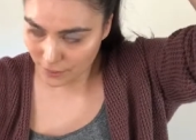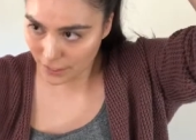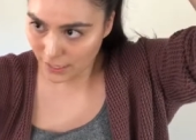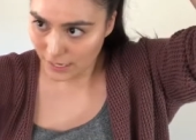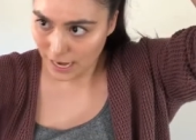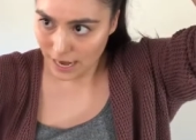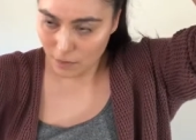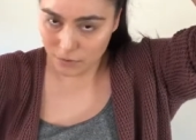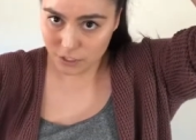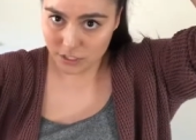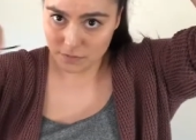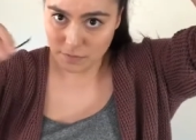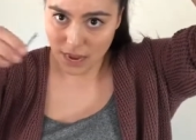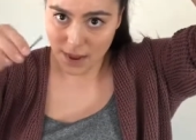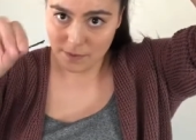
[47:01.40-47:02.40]
and I would
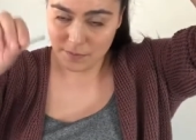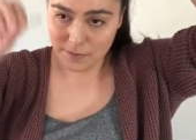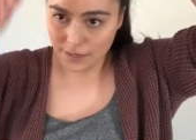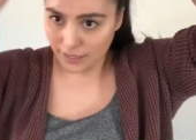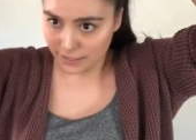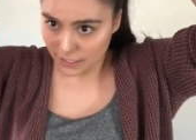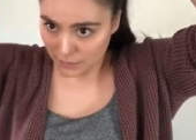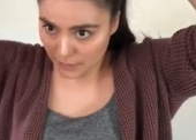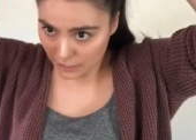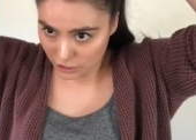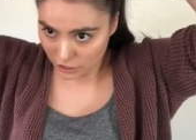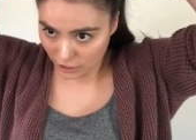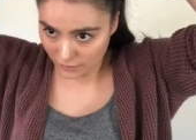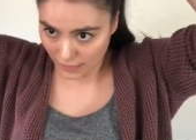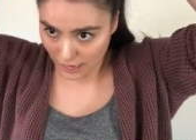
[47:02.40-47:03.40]
just bobby pin it to make
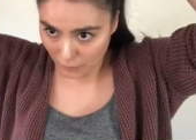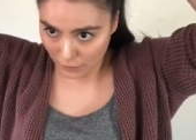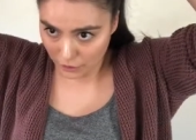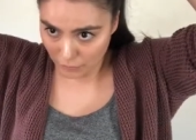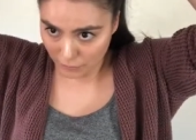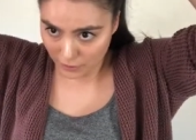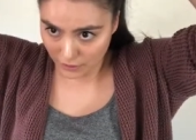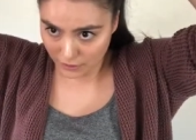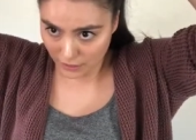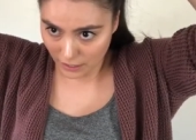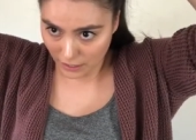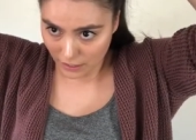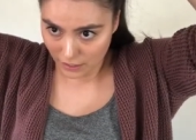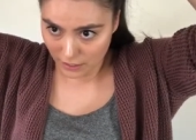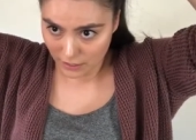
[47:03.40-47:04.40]
sure that when you put
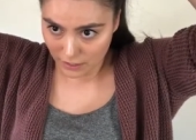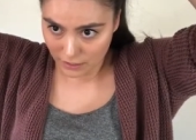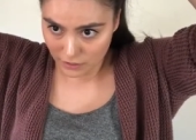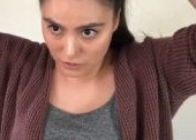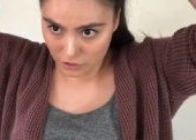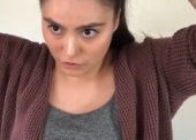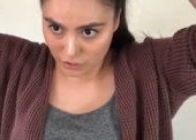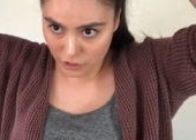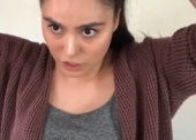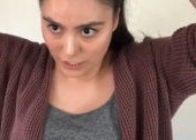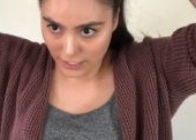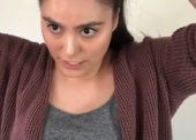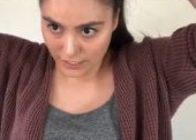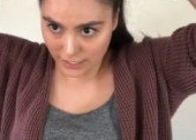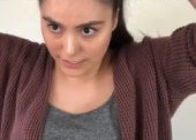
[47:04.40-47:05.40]
the scrunchie
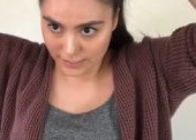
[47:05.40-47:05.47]
in, it